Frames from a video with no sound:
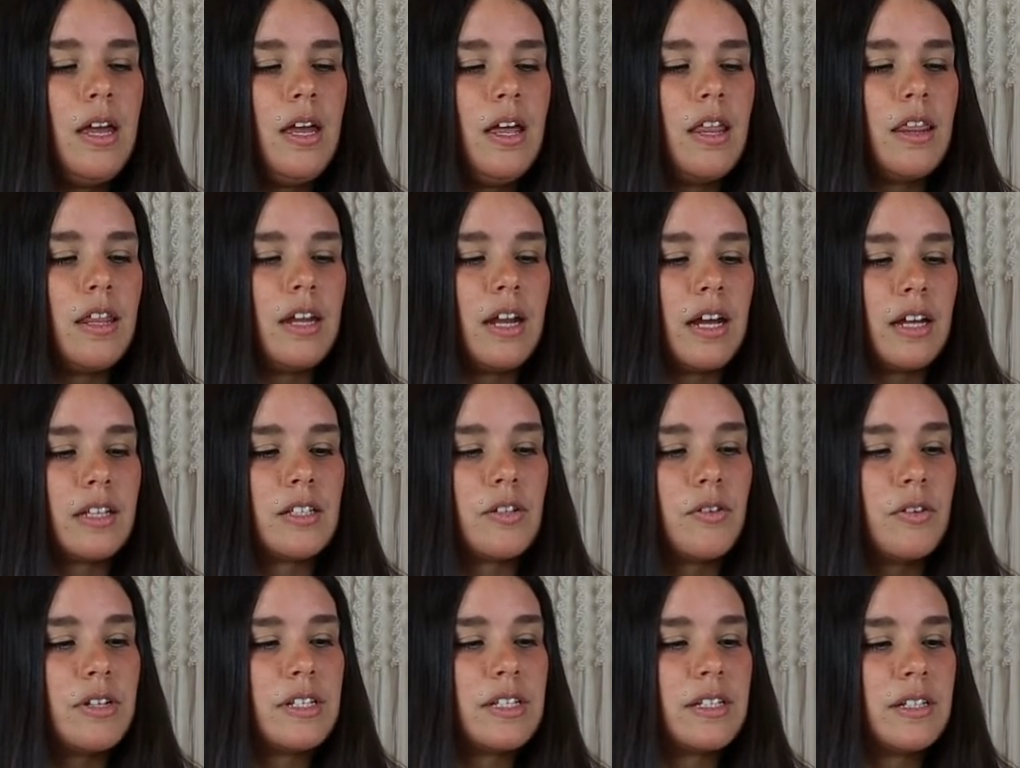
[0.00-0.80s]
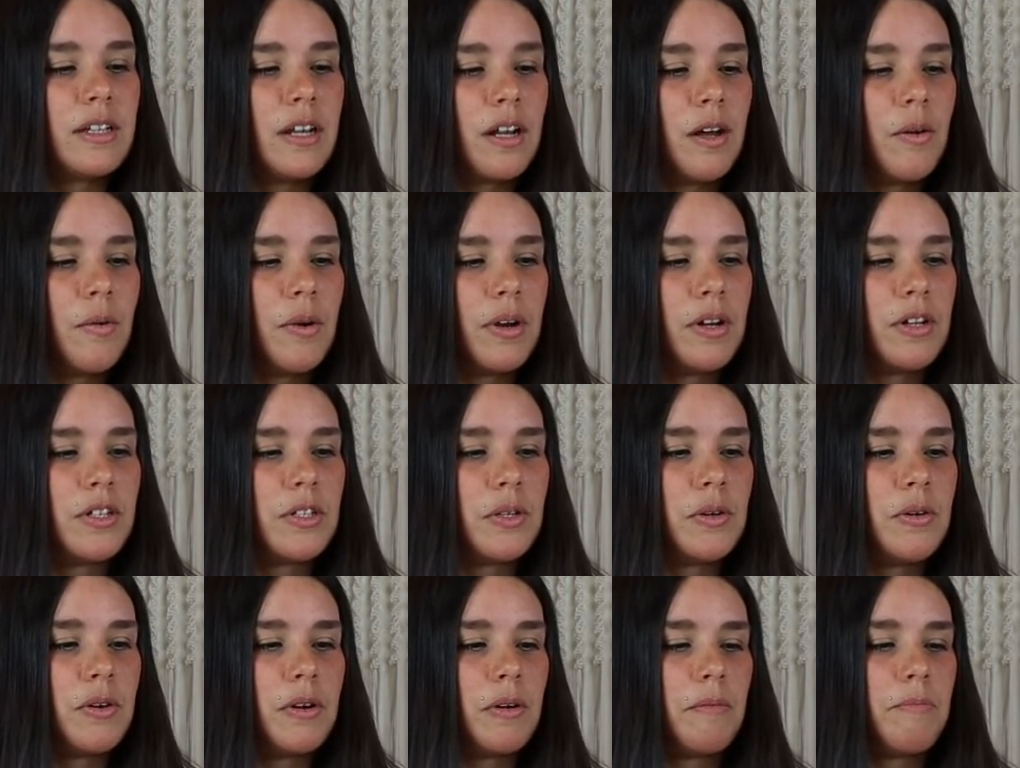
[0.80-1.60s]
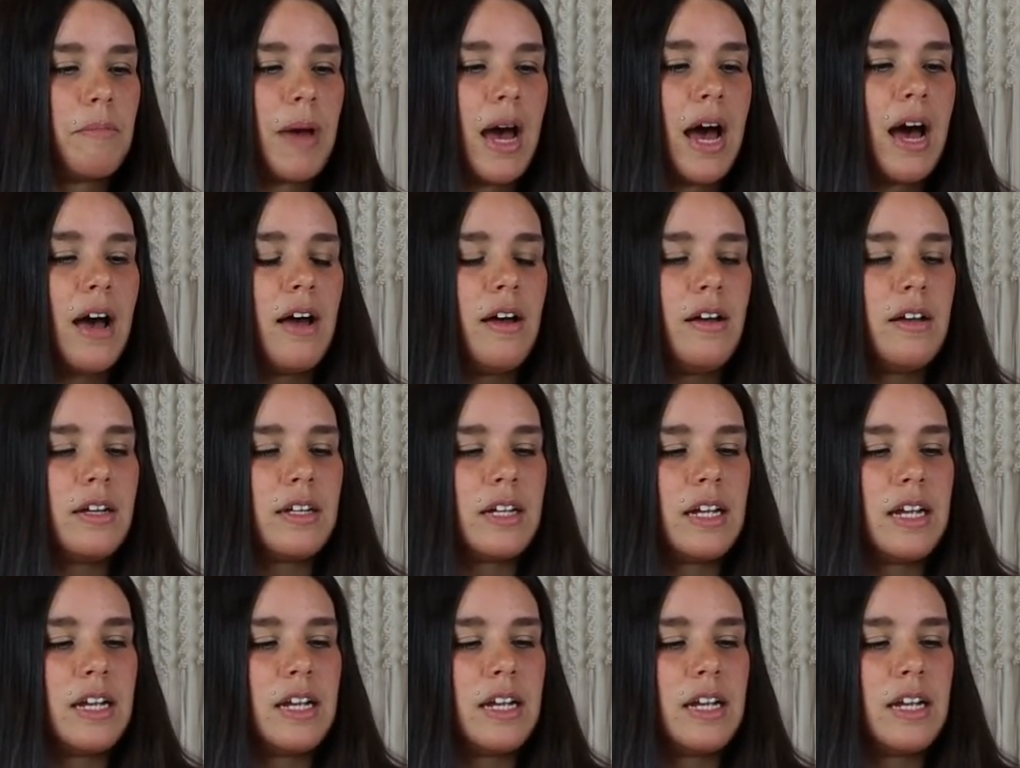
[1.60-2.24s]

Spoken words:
The next crystal I want to talk about